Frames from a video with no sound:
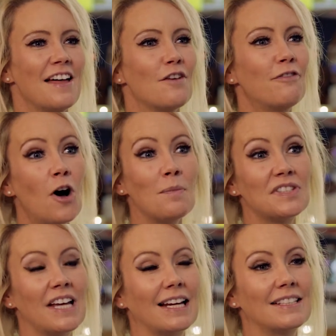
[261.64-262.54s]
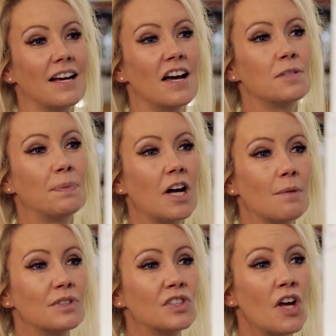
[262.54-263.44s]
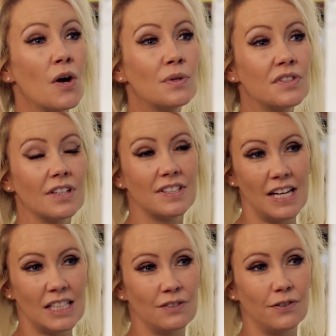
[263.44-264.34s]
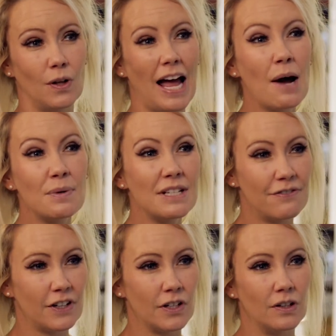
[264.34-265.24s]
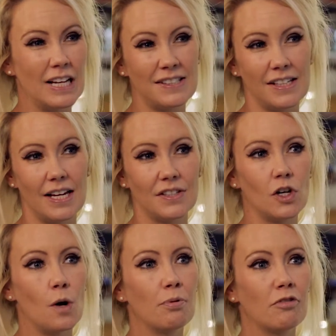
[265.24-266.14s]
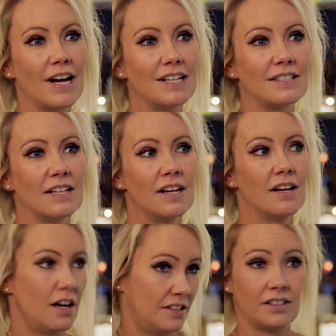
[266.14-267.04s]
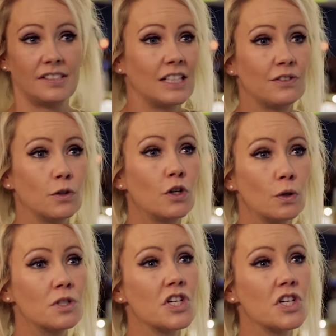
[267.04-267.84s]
The pharma sector has become so successful. How difficult is it to operate a successful cool